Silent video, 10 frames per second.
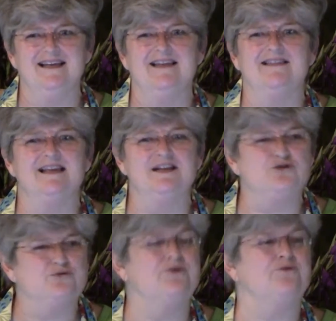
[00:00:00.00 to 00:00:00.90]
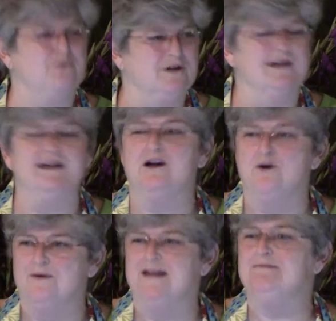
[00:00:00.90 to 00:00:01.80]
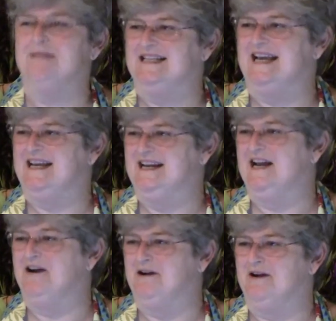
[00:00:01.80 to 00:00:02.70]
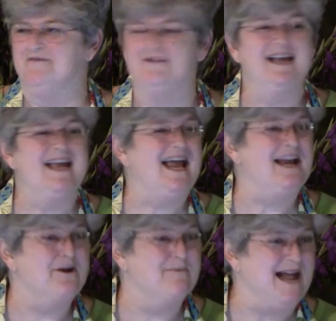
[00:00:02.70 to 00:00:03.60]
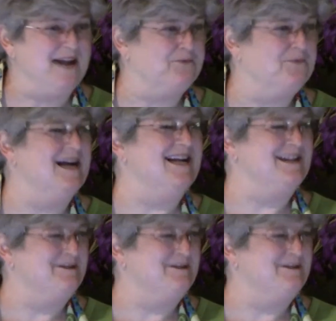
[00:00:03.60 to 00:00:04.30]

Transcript: in truth, we're going to always be taken care of. And no matter what,